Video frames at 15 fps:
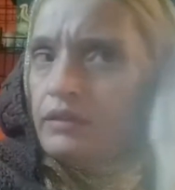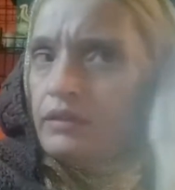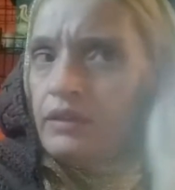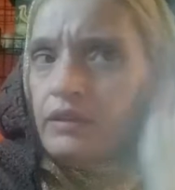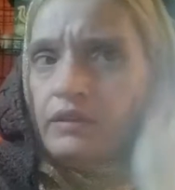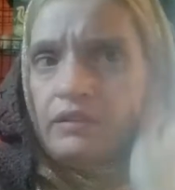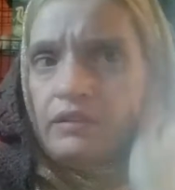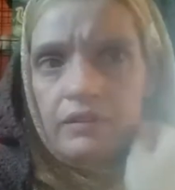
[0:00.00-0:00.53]

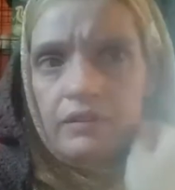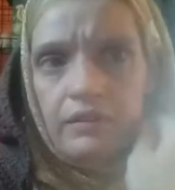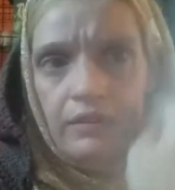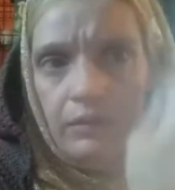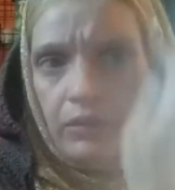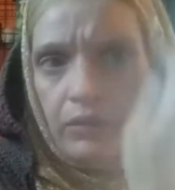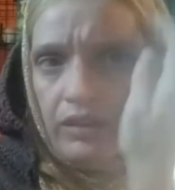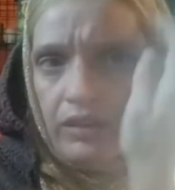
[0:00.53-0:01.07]
that's
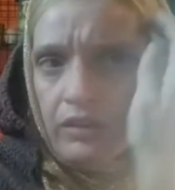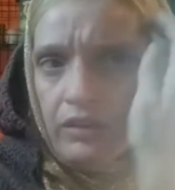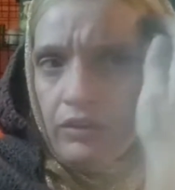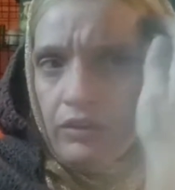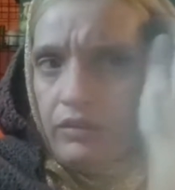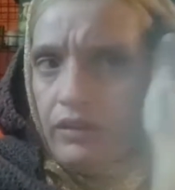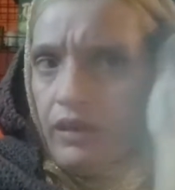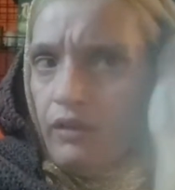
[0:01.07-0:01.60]
within
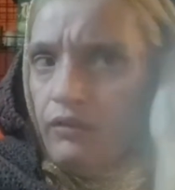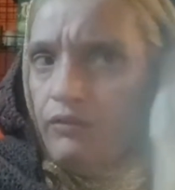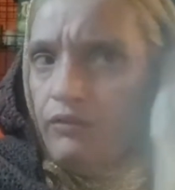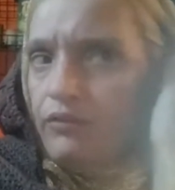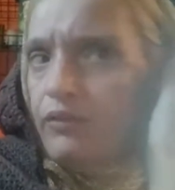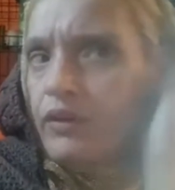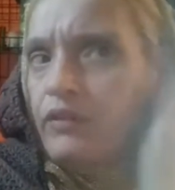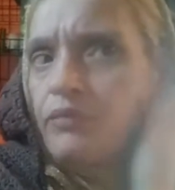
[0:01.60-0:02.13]
yourself
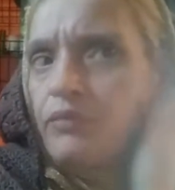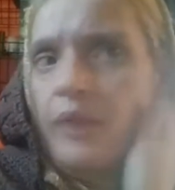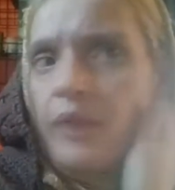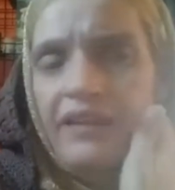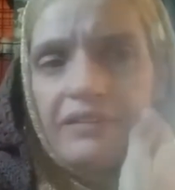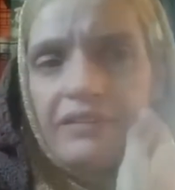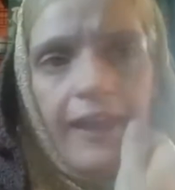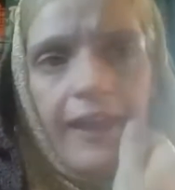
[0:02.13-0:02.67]
of
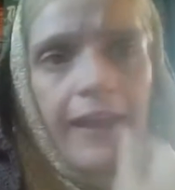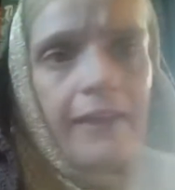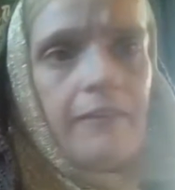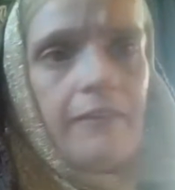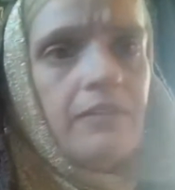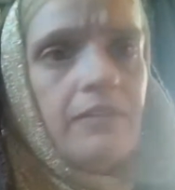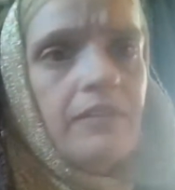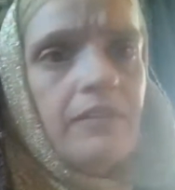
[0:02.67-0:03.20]
past
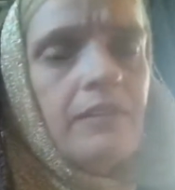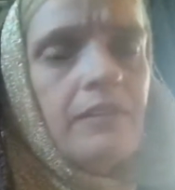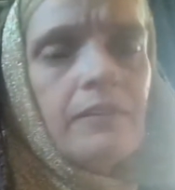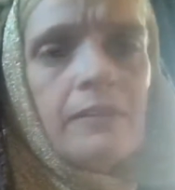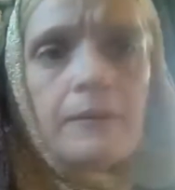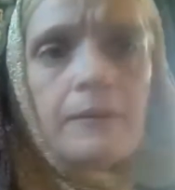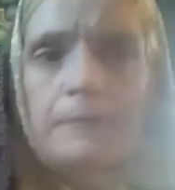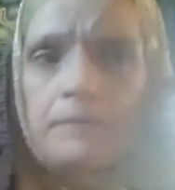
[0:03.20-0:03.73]
lives and
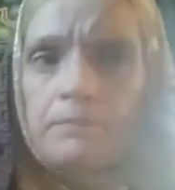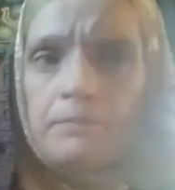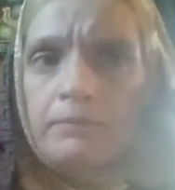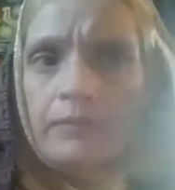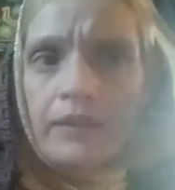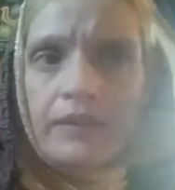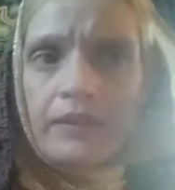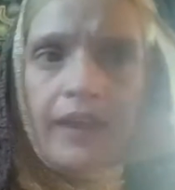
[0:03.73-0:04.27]

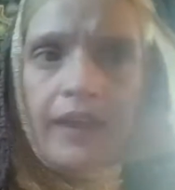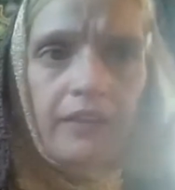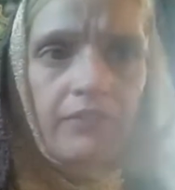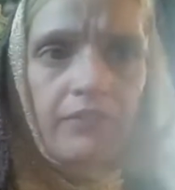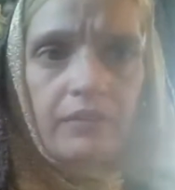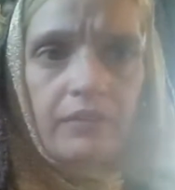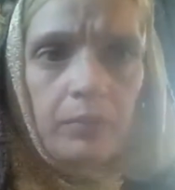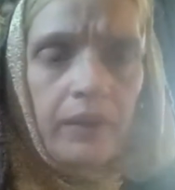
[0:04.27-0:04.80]
not of
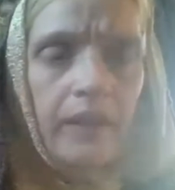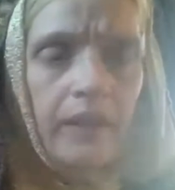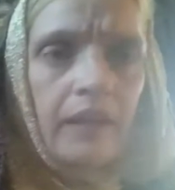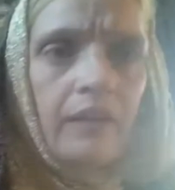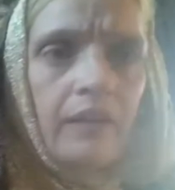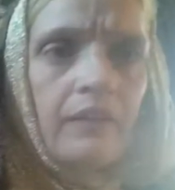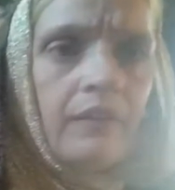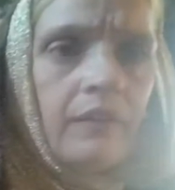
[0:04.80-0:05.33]
this plane,